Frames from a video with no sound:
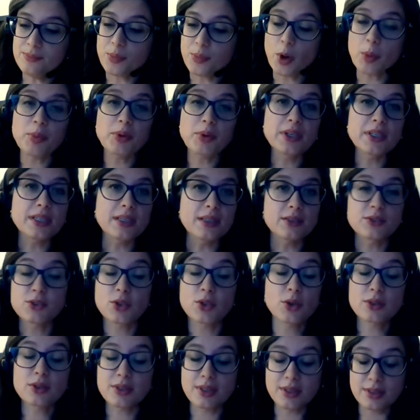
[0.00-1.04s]
properly,
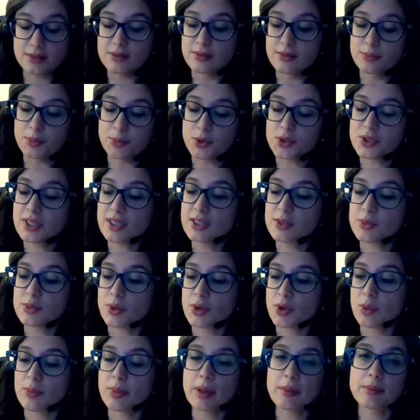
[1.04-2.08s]
so the proceedings
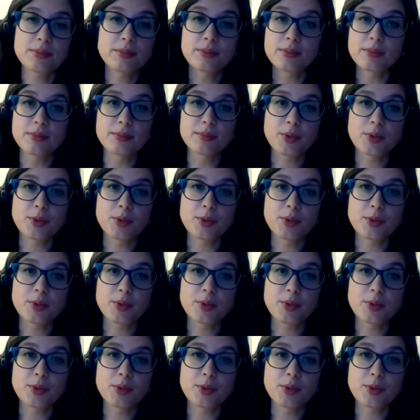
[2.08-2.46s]
were not